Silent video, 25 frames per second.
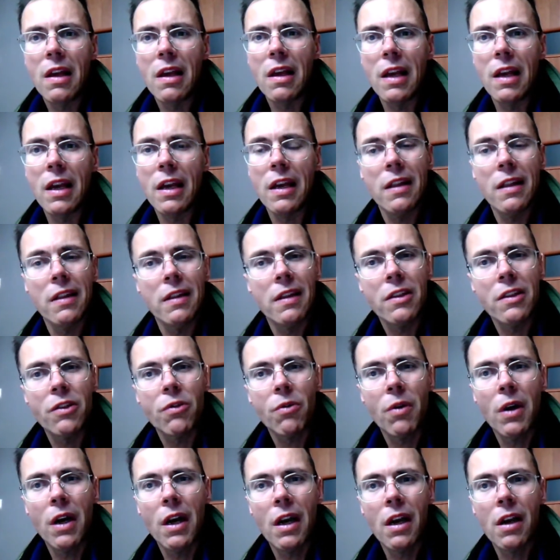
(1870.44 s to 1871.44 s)
And it's
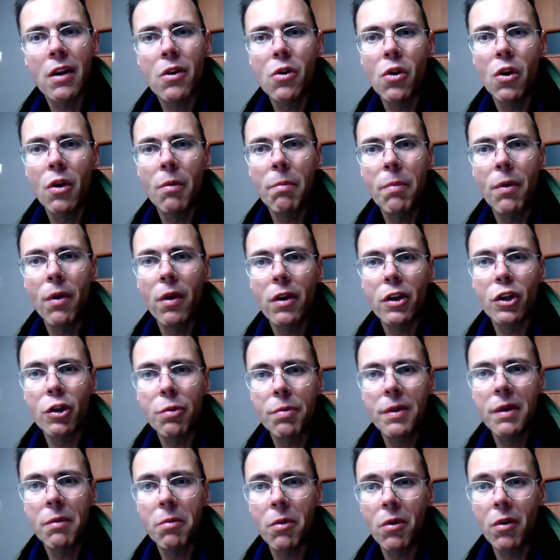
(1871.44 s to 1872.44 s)
why I call Polish
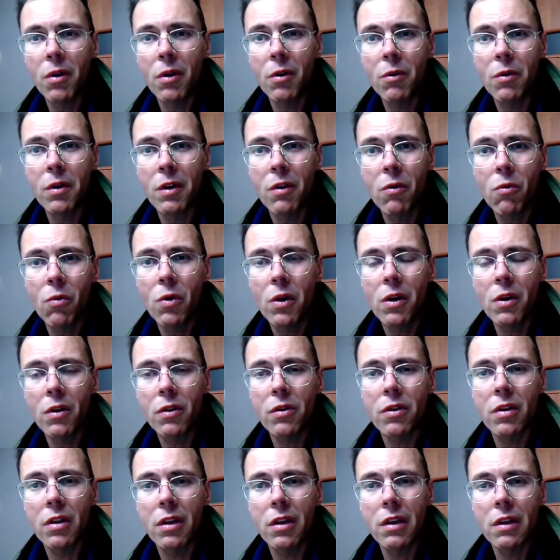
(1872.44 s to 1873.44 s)
people all over the
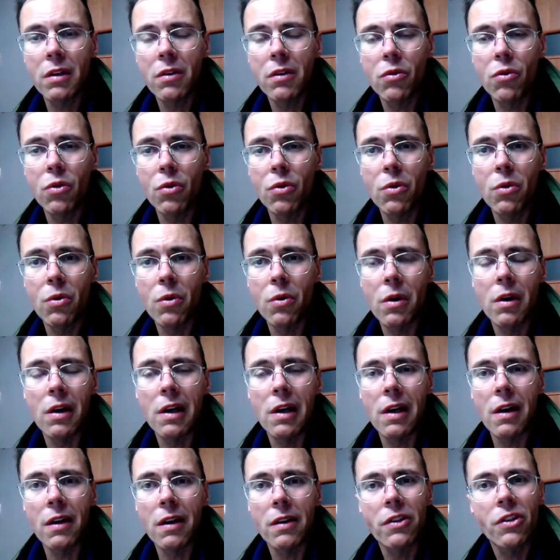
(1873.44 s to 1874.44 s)
world to
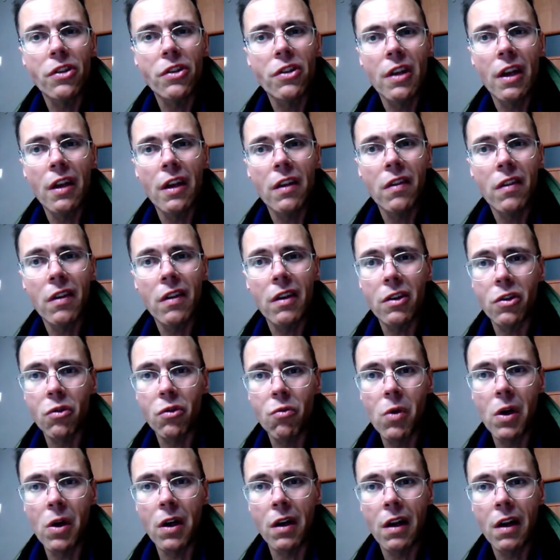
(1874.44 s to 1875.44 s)
uh, stand as
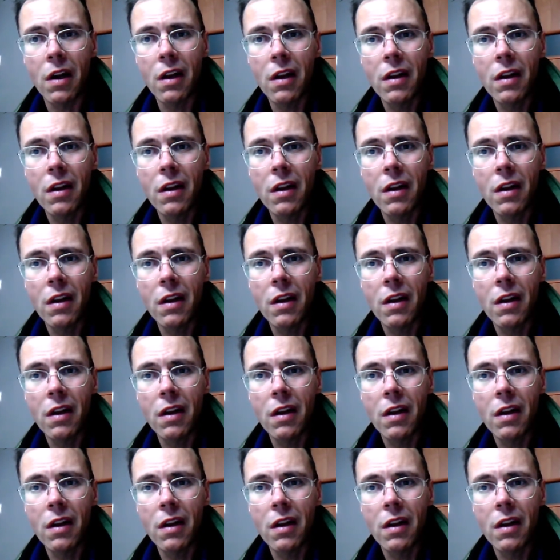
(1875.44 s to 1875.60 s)
one